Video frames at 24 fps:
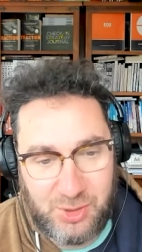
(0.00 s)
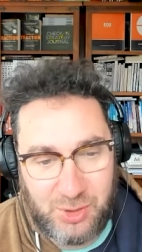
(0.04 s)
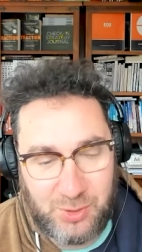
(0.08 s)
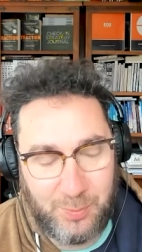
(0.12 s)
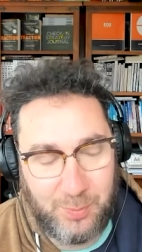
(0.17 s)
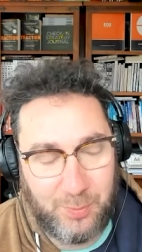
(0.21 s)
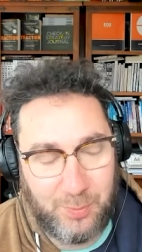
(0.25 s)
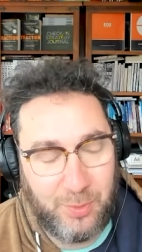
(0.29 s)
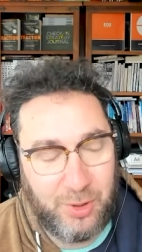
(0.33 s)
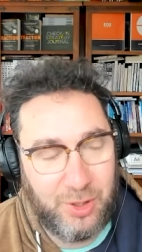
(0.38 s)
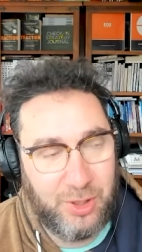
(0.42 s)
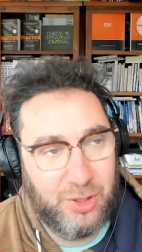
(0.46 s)

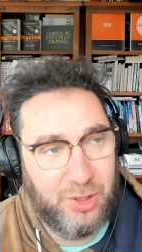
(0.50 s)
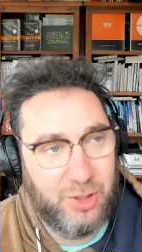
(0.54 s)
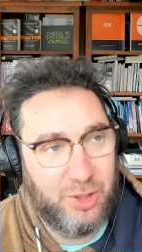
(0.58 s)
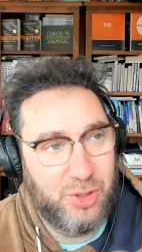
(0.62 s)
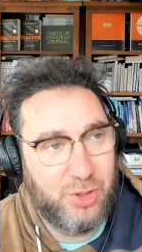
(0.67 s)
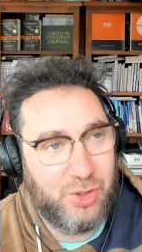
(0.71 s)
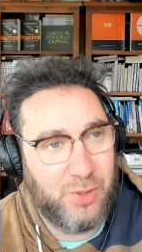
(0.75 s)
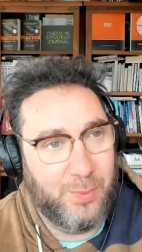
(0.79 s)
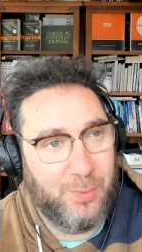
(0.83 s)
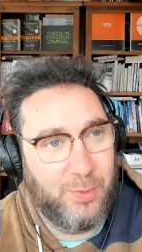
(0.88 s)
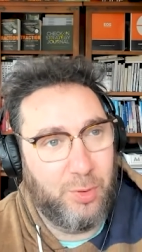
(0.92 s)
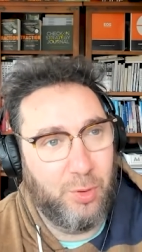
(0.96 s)
some
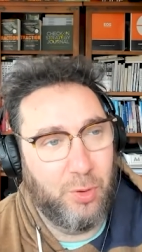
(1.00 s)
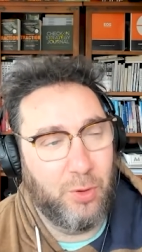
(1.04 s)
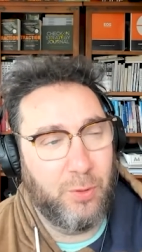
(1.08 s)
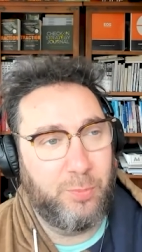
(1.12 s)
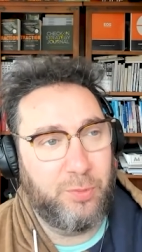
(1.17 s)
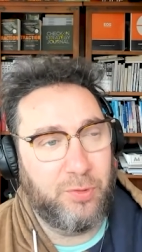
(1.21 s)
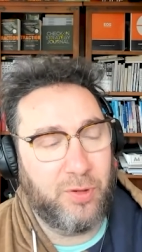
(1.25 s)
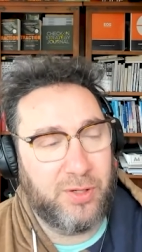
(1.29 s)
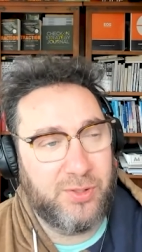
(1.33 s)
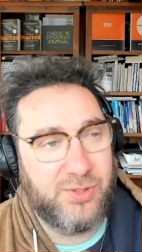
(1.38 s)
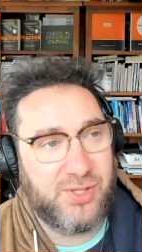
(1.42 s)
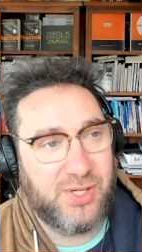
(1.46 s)
thought
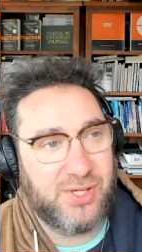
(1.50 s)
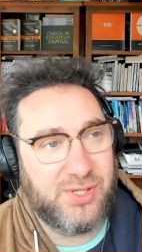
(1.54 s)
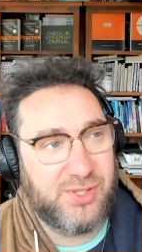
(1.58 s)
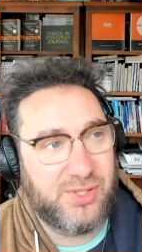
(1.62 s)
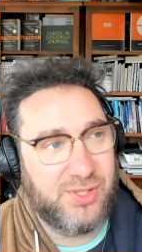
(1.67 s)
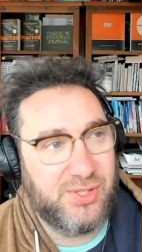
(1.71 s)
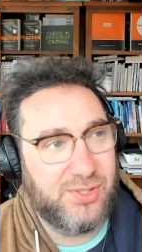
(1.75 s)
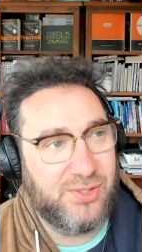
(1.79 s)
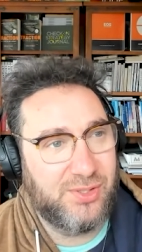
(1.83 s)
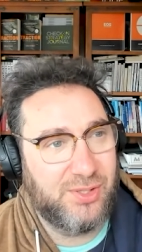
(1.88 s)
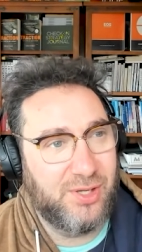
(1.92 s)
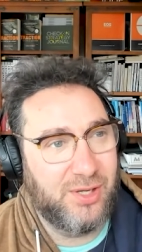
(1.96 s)

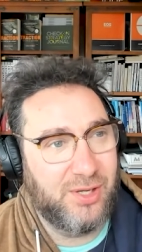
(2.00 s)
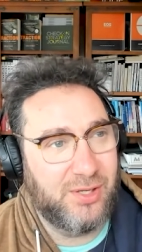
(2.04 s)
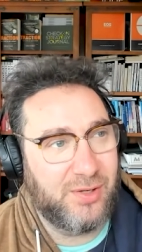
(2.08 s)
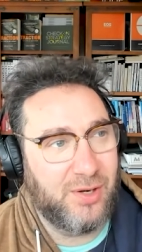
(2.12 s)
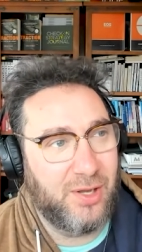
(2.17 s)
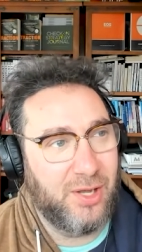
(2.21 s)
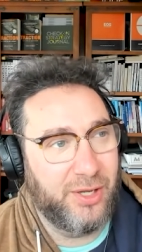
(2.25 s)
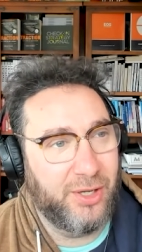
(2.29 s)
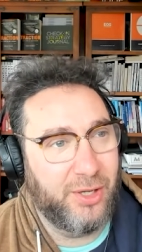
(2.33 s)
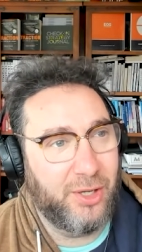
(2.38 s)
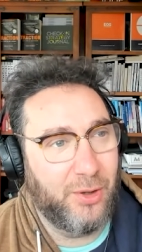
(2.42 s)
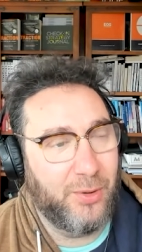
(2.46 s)
processes of
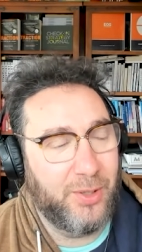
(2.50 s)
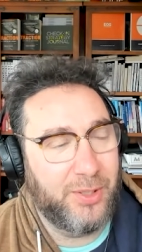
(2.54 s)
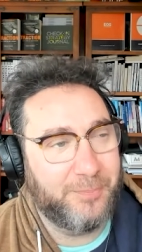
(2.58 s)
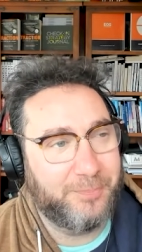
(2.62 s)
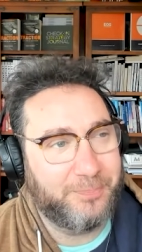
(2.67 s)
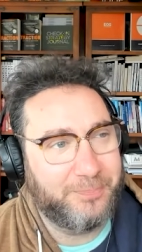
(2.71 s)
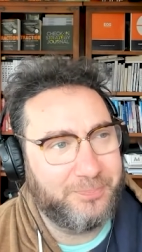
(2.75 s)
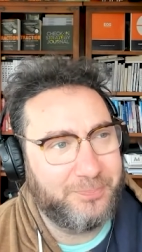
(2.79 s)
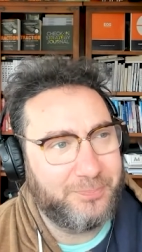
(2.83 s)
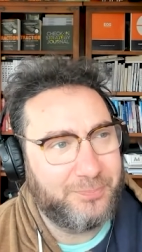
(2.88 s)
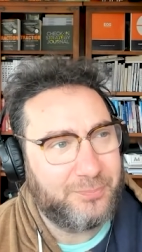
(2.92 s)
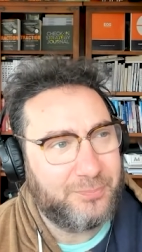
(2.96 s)
like
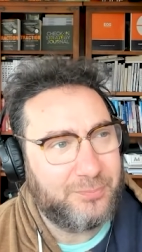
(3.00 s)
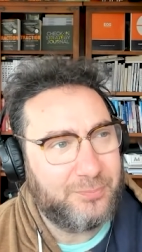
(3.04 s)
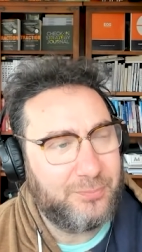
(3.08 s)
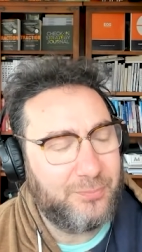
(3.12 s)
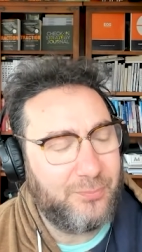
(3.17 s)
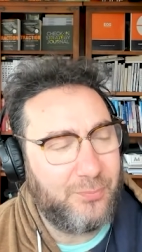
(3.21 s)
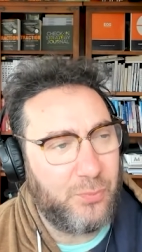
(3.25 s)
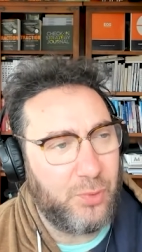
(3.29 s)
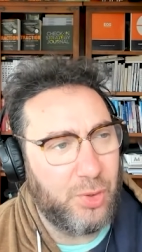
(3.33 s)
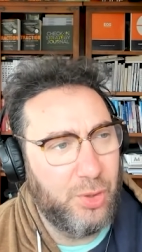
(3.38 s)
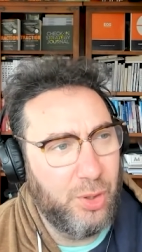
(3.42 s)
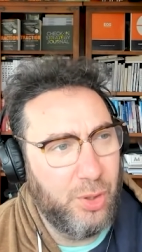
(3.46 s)
going,
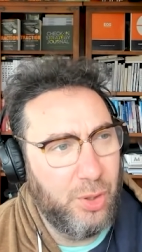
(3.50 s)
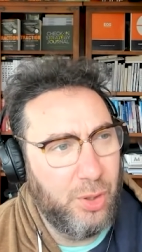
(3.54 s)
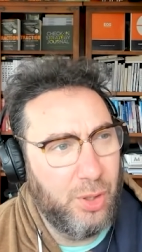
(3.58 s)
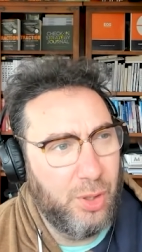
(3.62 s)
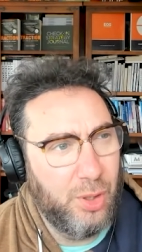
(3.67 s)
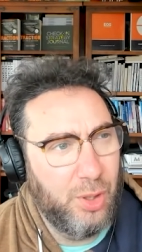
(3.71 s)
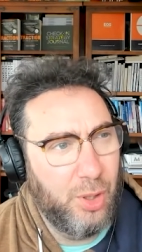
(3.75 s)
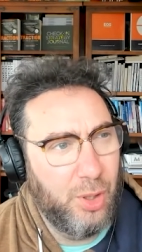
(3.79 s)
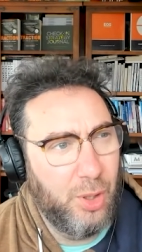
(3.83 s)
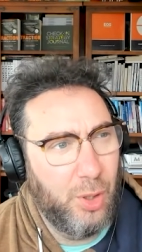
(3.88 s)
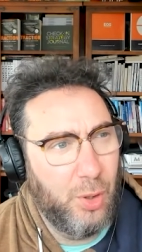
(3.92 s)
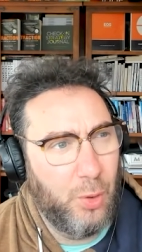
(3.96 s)

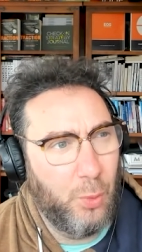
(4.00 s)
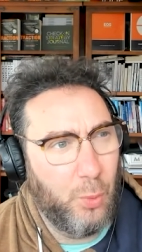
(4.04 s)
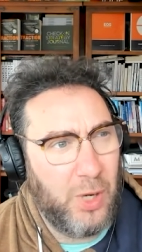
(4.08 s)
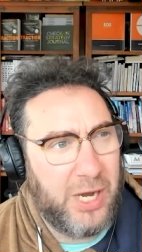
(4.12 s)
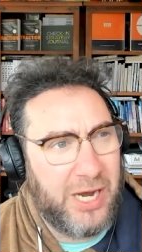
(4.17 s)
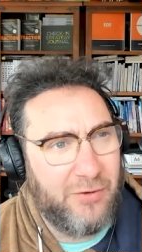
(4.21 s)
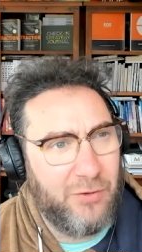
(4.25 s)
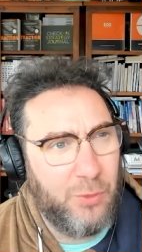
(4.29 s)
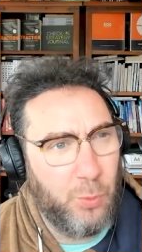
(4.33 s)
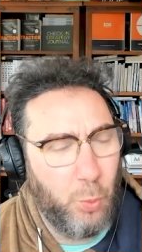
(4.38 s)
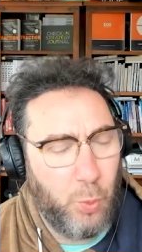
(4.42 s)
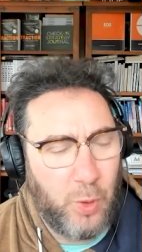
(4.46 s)

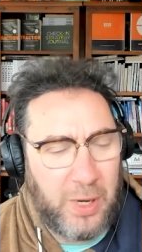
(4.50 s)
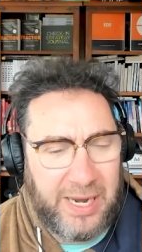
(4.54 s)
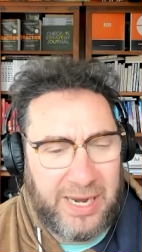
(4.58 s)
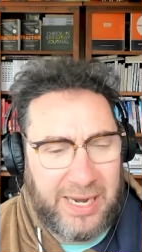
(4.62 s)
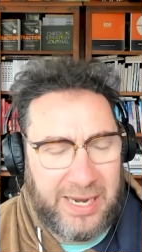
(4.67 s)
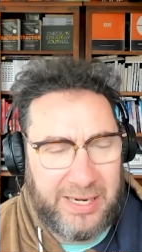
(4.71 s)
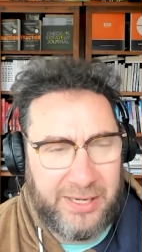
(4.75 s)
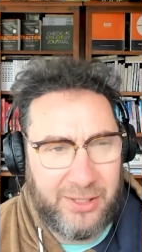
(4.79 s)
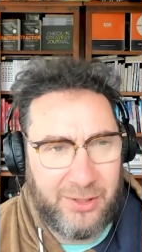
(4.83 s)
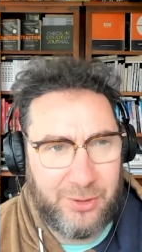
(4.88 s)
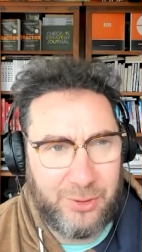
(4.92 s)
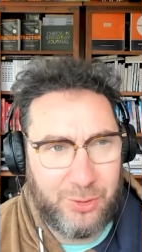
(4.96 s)
where and
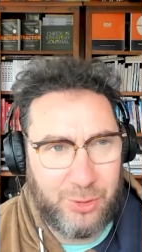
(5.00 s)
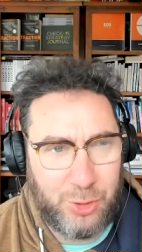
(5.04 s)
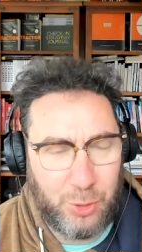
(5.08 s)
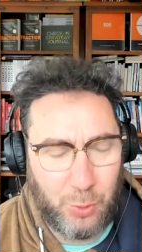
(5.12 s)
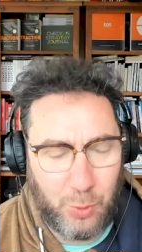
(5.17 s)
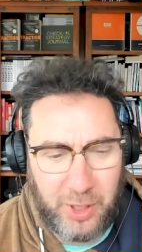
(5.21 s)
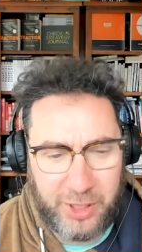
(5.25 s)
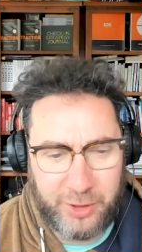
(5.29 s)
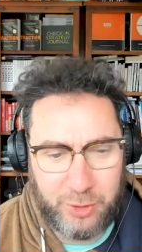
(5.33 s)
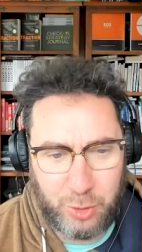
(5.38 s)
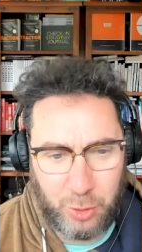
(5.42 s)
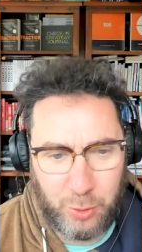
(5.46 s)
when
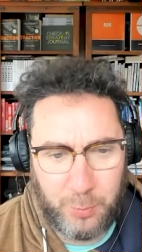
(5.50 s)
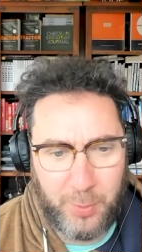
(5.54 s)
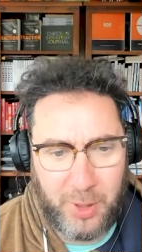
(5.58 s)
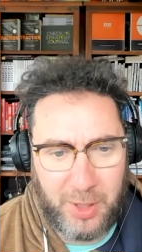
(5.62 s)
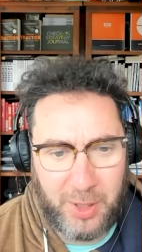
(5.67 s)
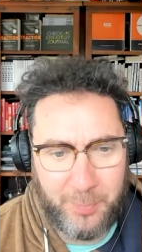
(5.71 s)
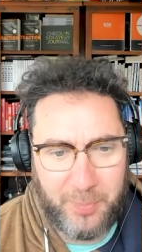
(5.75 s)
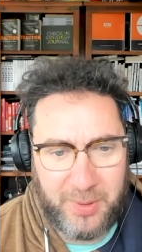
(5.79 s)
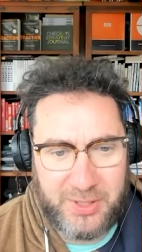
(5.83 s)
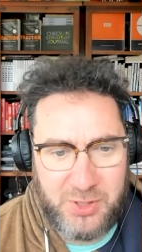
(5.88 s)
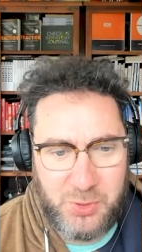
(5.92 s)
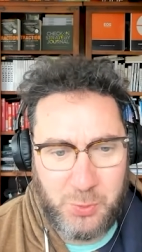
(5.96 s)
do I do my
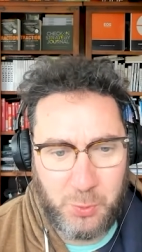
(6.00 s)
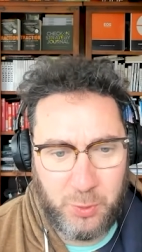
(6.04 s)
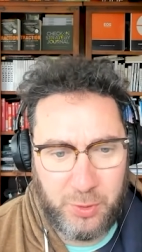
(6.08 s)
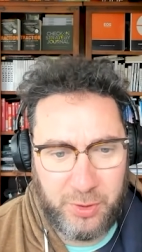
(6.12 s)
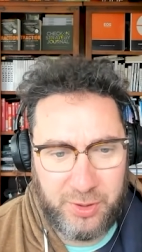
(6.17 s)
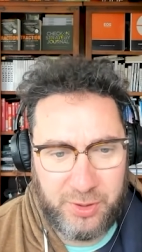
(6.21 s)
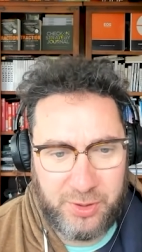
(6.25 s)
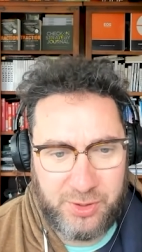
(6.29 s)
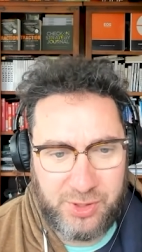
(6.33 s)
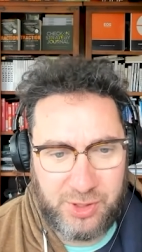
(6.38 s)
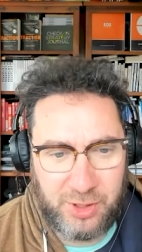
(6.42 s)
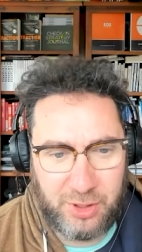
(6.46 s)
best
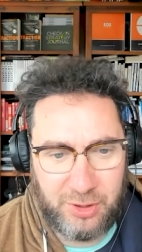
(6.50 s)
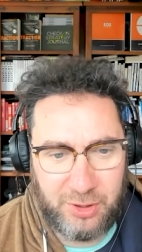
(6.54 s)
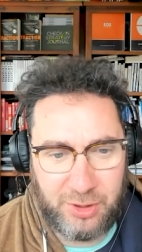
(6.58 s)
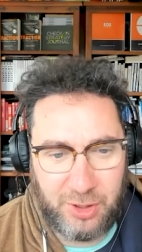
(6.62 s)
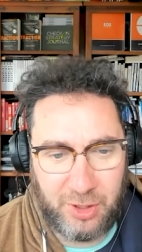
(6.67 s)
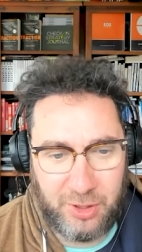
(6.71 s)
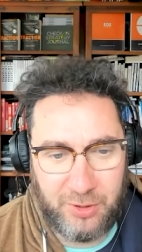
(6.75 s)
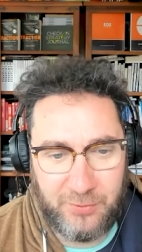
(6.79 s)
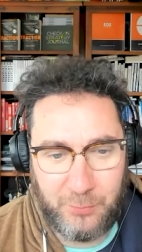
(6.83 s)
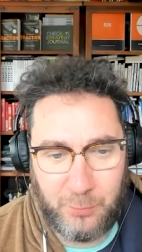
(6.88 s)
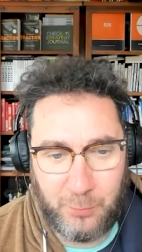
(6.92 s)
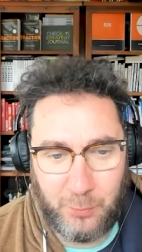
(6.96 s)
work? So
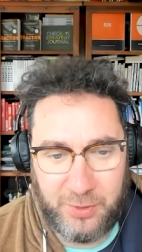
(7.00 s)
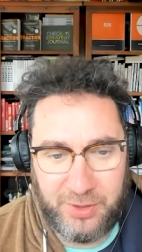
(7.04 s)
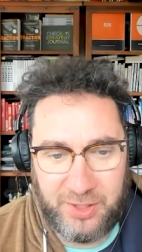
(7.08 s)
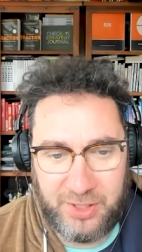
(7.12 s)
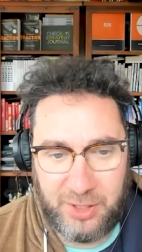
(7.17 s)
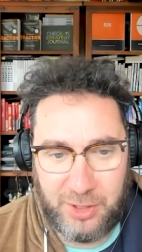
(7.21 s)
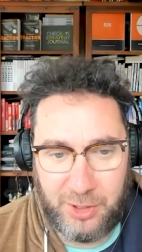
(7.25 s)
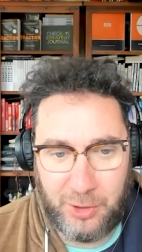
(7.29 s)
kind of within